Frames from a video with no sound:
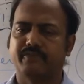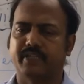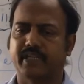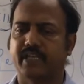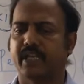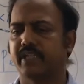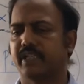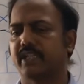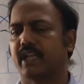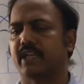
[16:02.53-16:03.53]
say
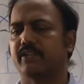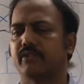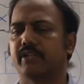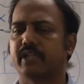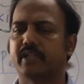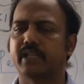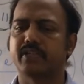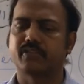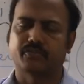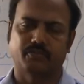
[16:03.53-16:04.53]
90, and it will
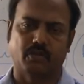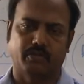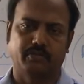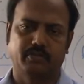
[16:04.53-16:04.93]
decrease, so on.